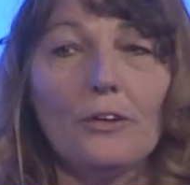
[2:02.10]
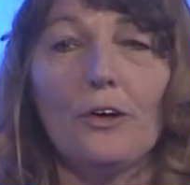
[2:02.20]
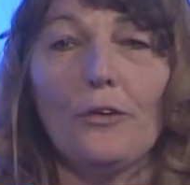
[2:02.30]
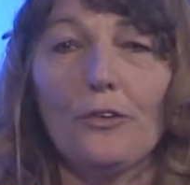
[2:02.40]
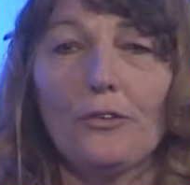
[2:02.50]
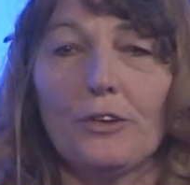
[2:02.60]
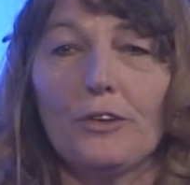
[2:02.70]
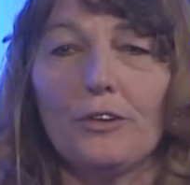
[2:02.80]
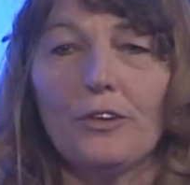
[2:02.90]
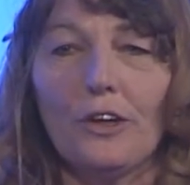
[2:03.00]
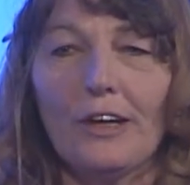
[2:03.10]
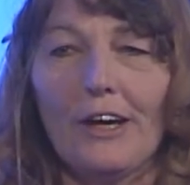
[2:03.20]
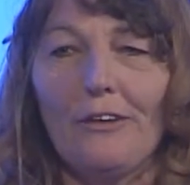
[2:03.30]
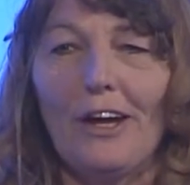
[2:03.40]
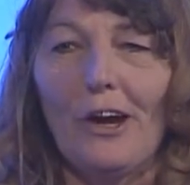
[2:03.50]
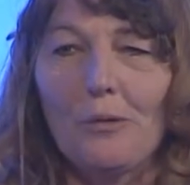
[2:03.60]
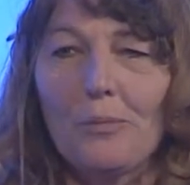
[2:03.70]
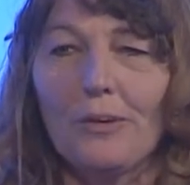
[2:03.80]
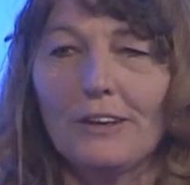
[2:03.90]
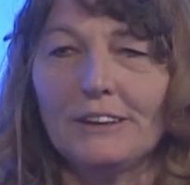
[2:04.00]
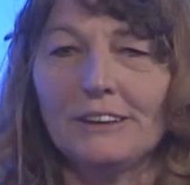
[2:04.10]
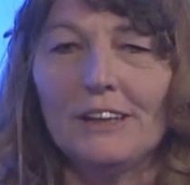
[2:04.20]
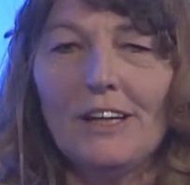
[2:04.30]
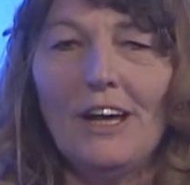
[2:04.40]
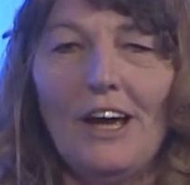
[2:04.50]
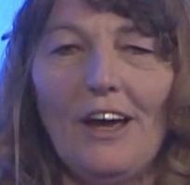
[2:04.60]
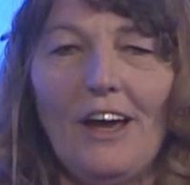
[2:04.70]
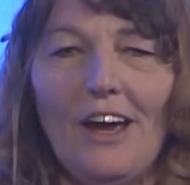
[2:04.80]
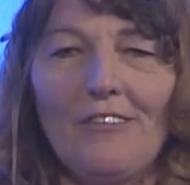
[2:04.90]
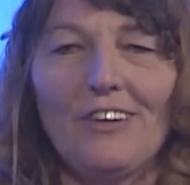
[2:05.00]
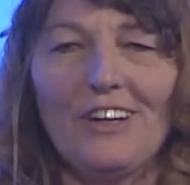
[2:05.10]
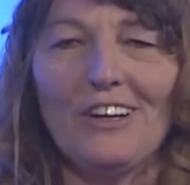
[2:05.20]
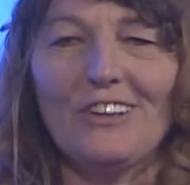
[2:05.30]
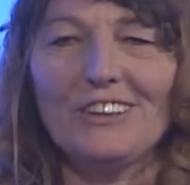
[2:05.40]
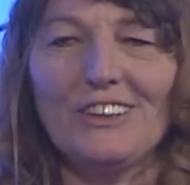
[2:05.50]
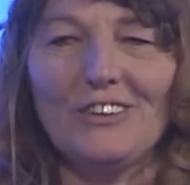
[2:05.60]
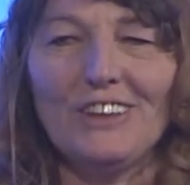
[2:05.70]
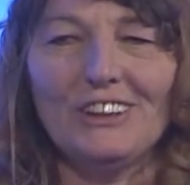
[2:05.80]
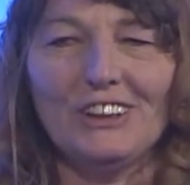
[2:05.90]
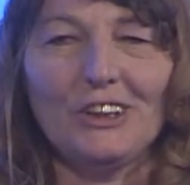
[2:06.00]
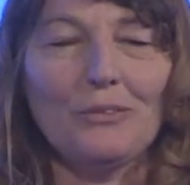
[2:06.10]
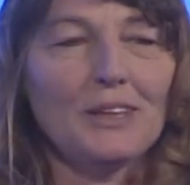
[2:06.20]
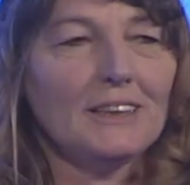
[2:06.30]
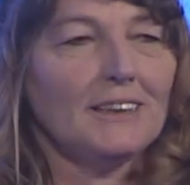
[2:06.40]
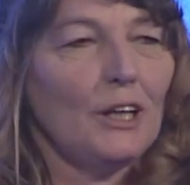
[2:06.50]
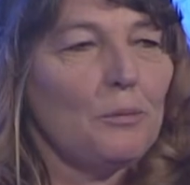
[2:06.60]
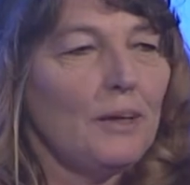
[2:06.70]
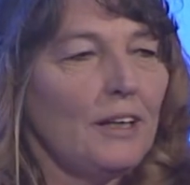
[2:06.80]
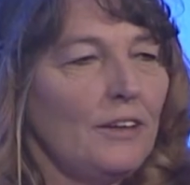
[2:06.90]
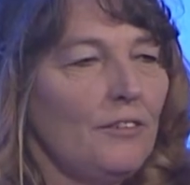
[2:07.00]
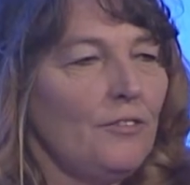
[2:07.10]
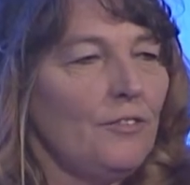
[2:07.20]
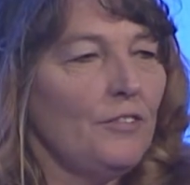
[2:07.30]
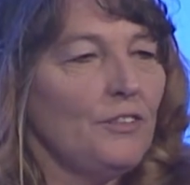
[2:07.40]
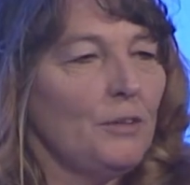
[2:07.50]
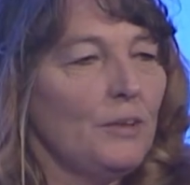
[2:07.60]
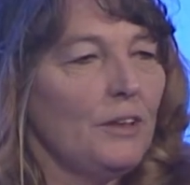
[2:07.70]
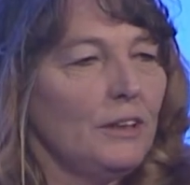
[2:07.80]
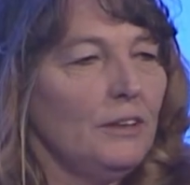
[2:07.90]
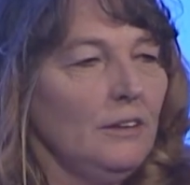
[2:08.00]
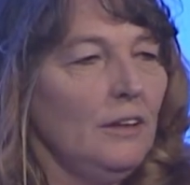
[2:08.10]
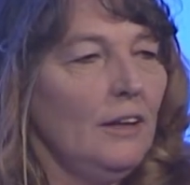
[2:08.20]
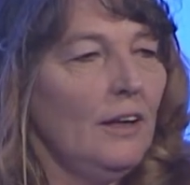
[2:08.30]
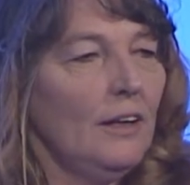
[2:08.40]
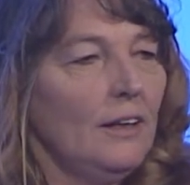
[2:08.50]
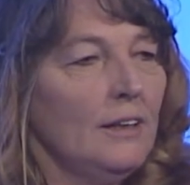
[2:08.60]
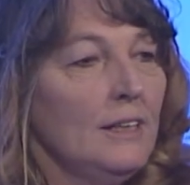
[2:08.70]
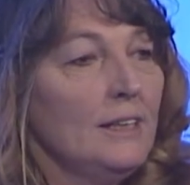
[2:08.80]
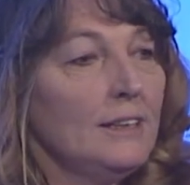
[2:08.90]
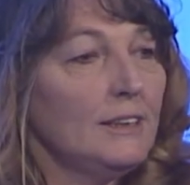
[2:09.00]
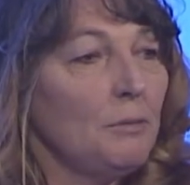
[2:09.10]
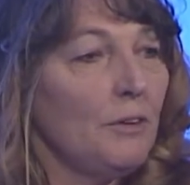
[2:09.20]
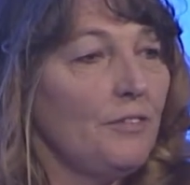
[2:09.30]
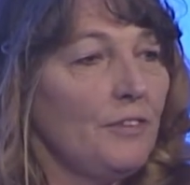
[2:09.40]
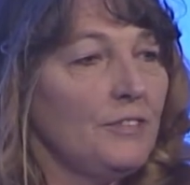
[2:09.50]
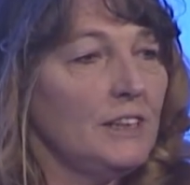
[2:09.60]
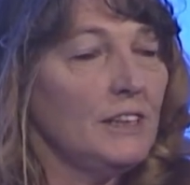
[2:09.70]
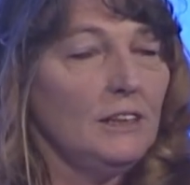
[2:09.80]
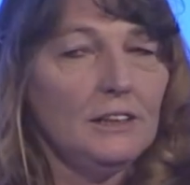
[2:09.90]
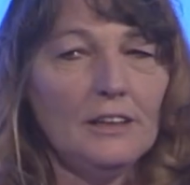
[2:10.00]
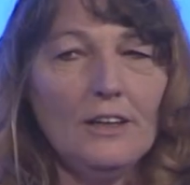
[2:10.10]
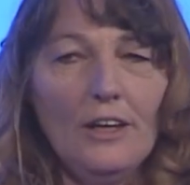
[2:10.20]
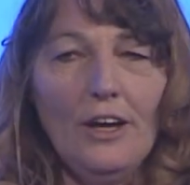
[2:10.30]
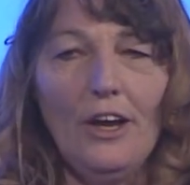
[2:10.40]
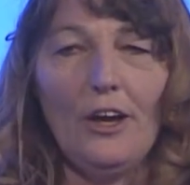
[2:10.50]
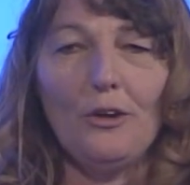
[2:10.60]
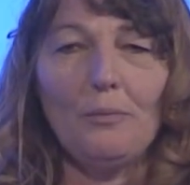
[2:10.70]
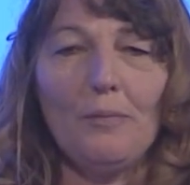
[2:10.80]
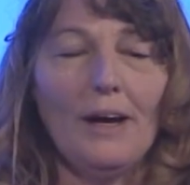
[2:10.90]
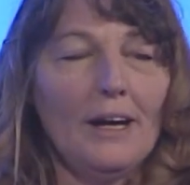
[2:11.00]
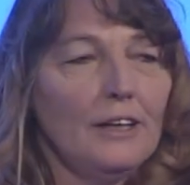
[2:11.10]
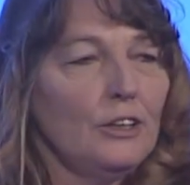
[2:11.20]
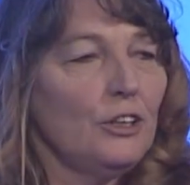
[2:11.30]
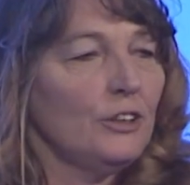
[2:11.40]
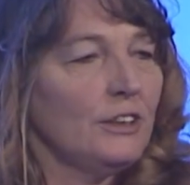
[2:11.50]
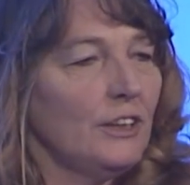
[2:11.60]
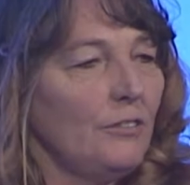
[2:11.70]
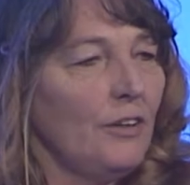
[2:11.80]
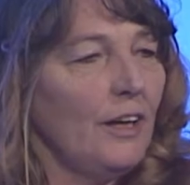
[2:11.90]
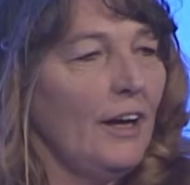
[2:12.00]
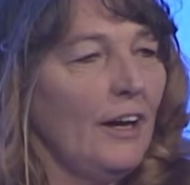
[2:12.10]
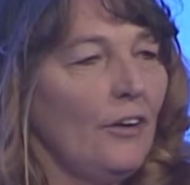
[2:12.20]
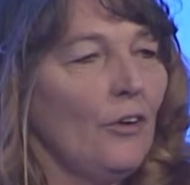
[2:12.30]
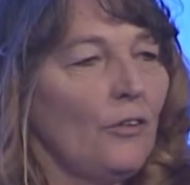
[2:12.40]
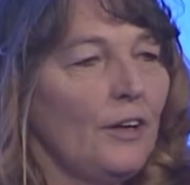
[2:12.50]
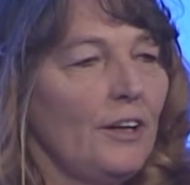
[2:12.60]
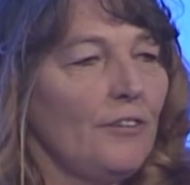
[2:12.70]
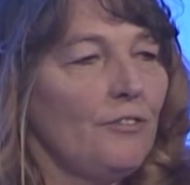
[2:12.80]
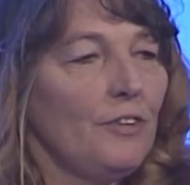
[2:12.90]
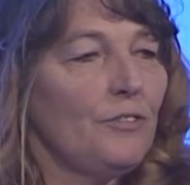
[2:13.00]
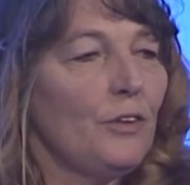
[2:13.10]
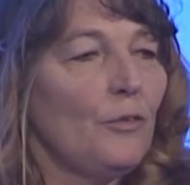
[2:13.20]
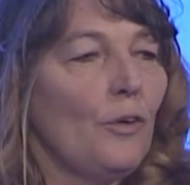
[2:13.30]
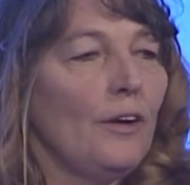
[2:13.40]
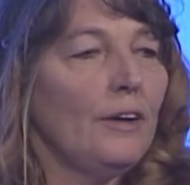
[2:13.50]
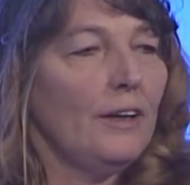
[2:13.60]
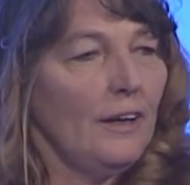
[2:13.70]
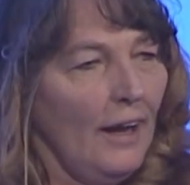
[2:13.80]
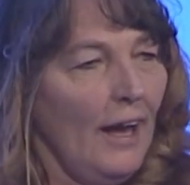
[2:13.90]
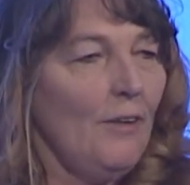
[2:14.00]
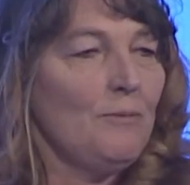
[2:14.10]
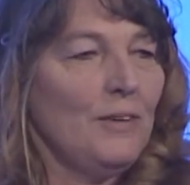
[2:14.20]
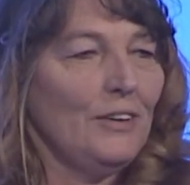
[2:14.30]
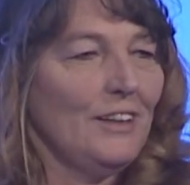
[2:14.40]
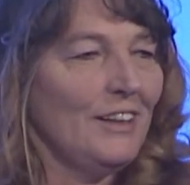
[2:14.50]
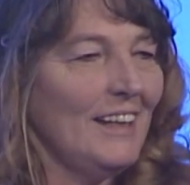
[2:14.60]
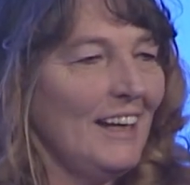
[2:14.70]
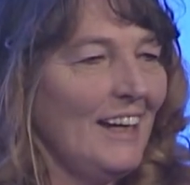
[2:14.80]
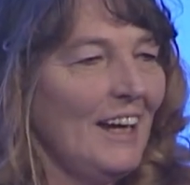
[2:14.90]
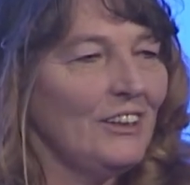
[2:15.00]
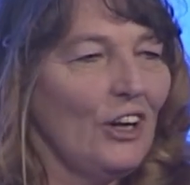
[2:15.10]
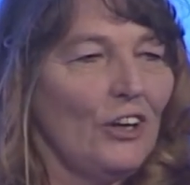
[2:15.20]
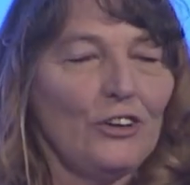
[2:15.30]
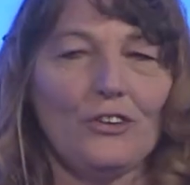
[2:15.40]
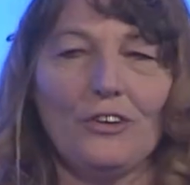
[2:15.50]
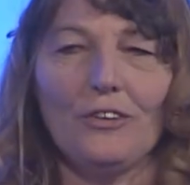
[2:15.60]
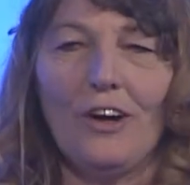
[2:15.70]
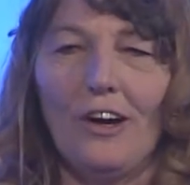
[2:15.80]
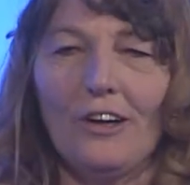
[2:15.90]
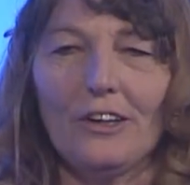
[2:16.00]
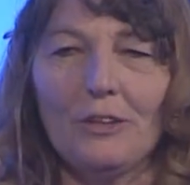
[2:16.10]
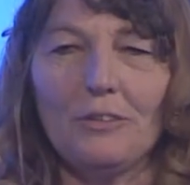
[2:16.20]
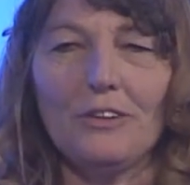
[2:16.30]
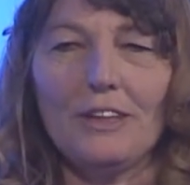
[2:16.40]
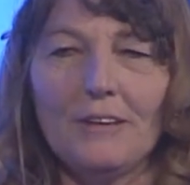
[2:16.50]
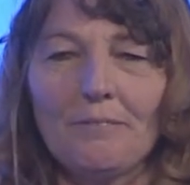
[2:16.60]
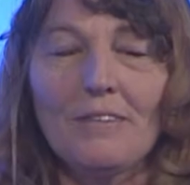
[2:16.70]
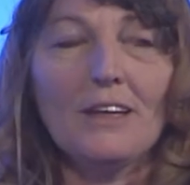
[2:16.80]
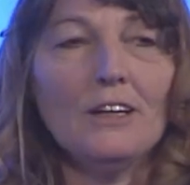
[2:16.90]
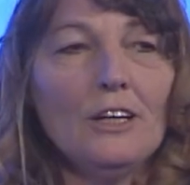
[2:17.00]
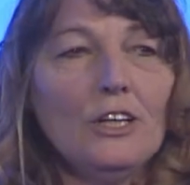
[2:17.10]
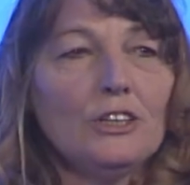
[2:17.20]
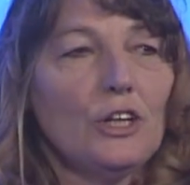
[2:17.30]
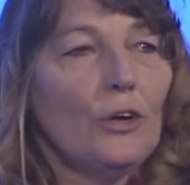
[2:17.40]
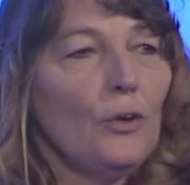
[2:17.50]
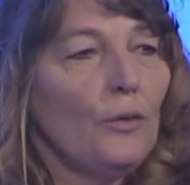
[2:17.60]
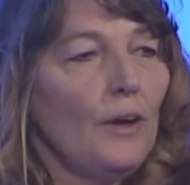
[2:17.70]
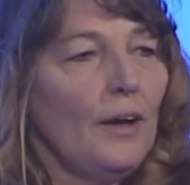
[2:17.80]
go through Clark County Airport every year. So this year we celebrated 50 million, December 15th. And by New Year's Eve, we had already 51.5 million that had gone through our community. So